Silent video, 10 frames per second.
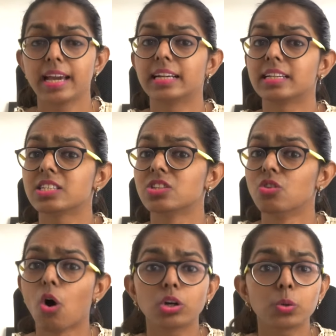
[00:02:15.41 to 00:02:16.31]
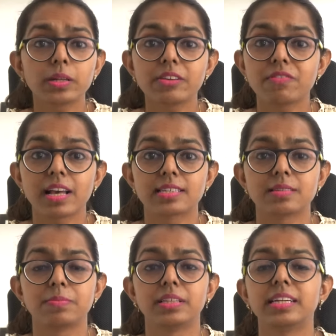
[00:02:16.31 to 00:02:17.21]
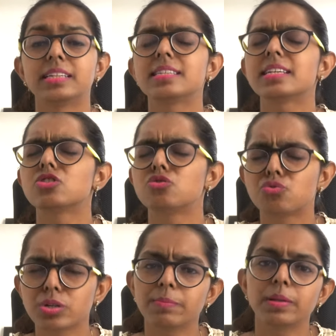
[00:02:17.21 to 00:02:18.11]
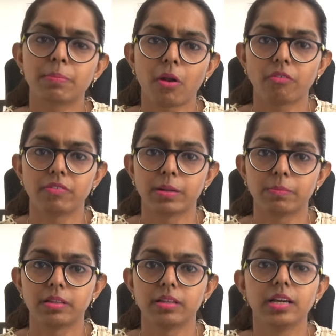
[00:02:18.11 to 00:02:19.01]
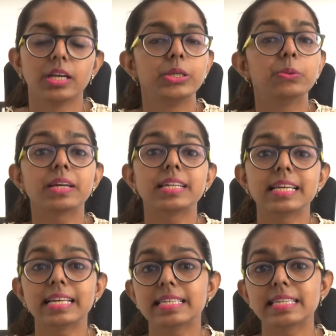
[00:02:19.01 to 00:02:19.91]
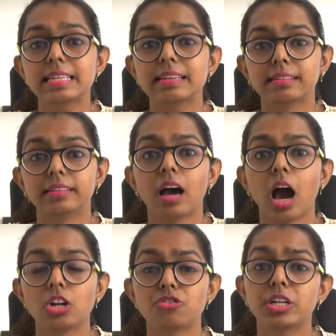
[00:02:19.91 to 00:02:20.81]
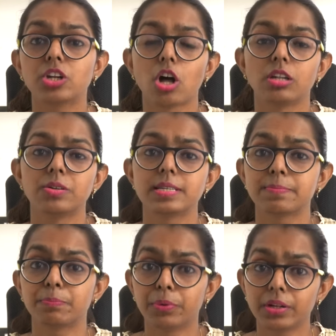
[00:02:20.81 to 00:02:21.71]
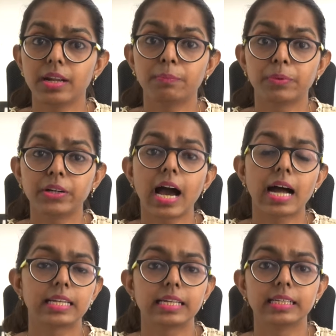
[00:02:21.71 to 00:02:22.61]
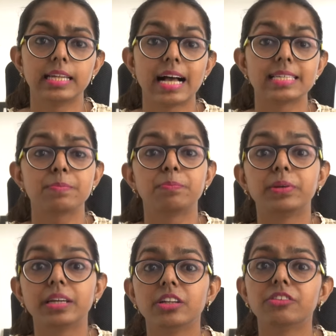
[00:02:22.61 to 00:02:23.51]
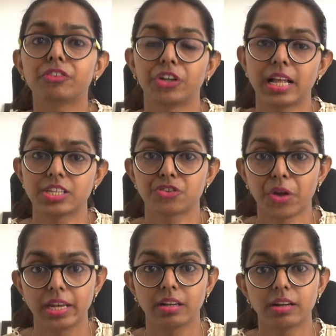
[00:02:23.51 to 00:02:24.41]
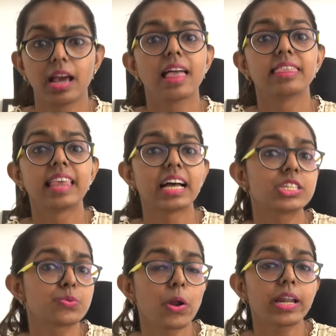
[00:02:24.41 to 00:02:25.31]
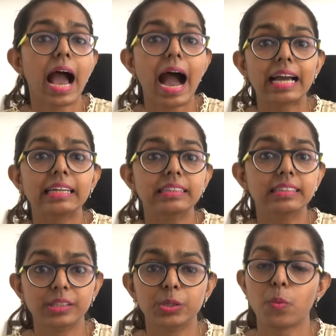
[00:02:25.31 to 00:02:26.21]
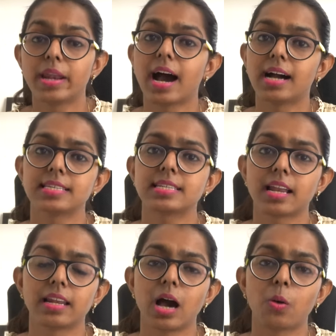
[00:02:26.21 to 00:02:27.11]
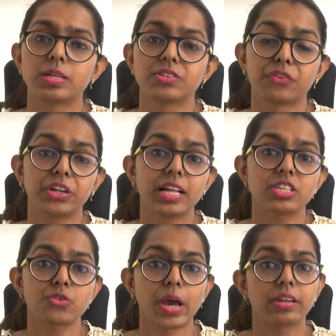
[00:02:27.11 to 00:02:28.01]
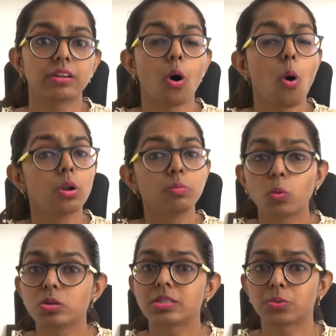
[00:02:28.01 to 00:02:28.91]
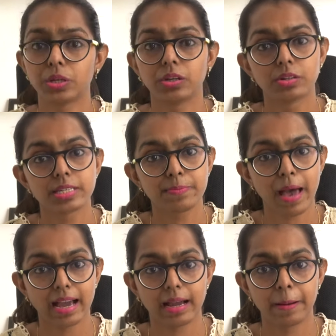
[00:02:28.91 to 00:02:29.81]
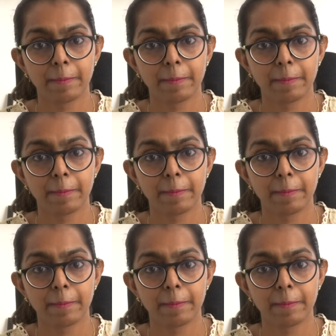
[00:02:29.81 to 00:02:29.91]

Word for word: It is not only flexible, it is extremely profitable. You can easily earn $100 per article as a beginner freelance writer. That's what I earned when I started out as a freelance writer almost 3 years back.